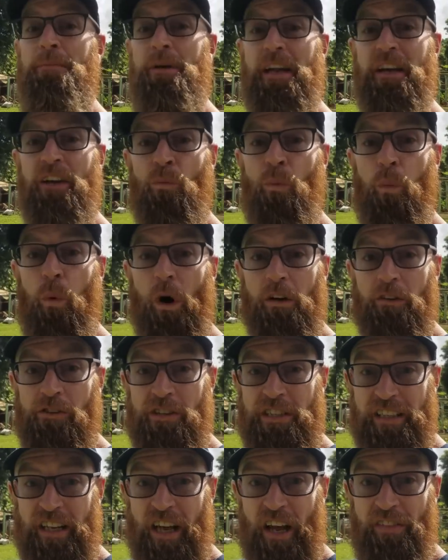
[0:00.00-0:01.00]
getting water
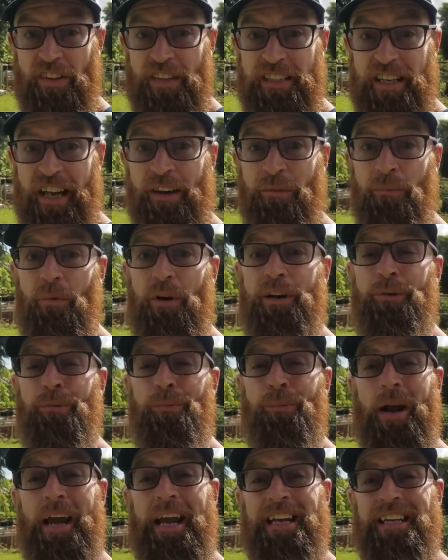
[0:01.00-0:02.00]
inside the tent. When it
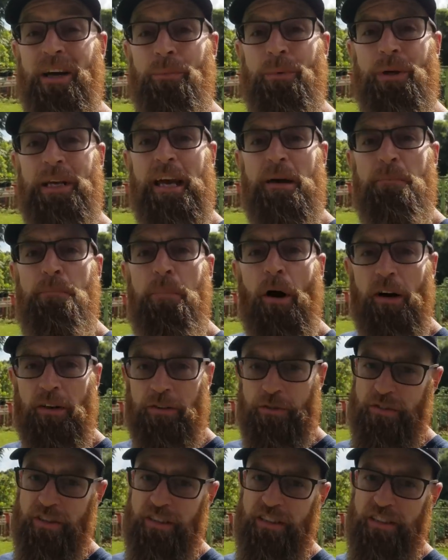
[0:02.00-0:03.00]
rained, I would get
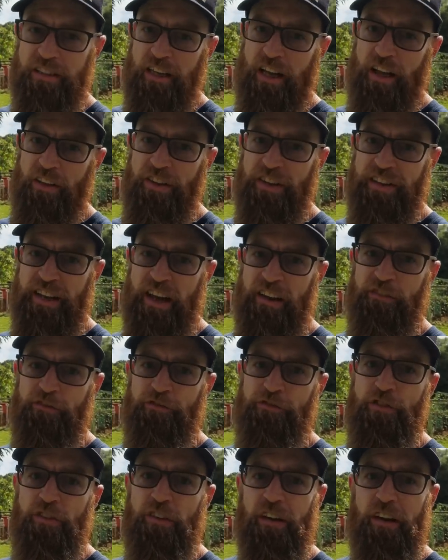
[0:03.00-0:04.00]
puddles inside the tent, and
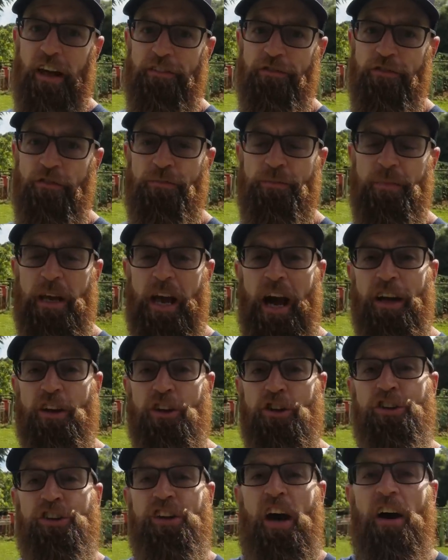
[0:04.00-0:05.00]
for the life of me, I
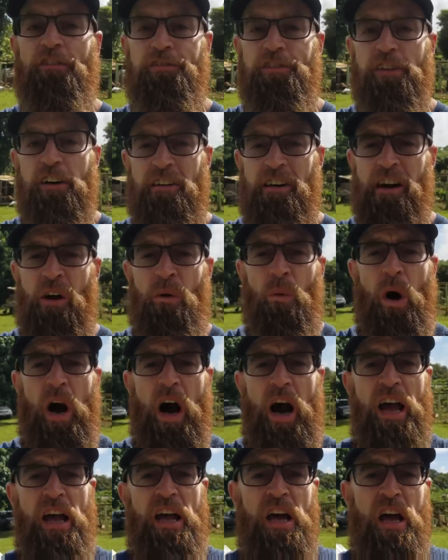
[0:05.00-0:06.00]
could not figure out
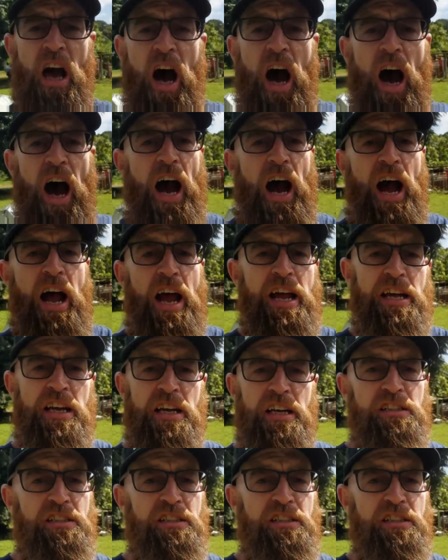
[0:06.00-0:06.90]
why. I